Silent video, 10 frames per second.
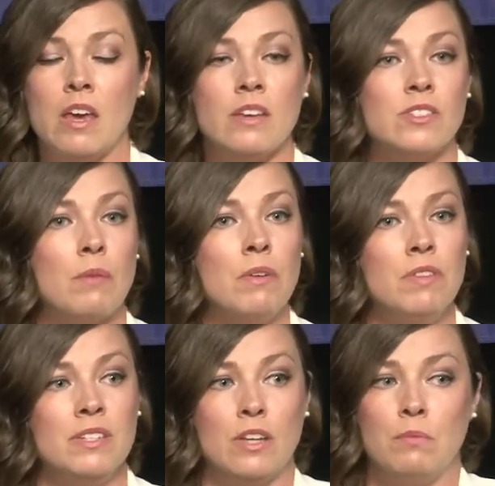Some of
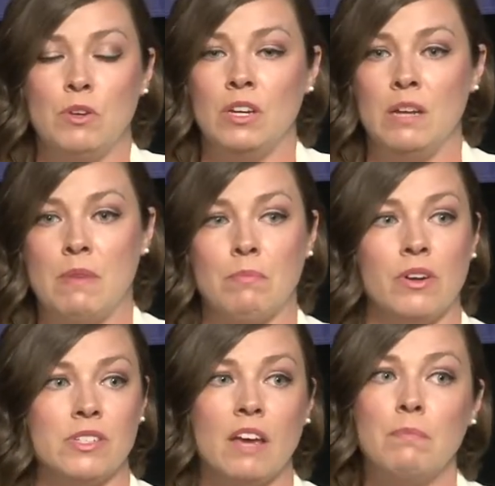these community
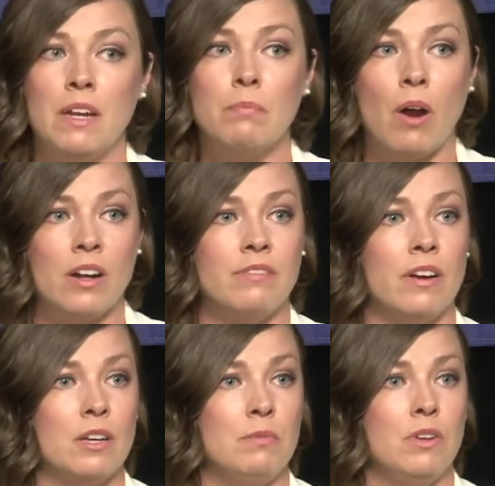members have been a part of our
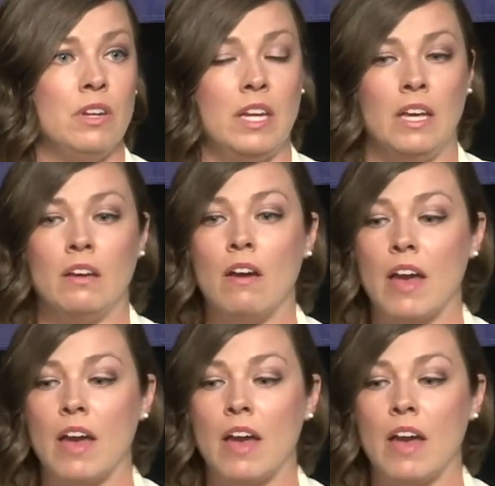community,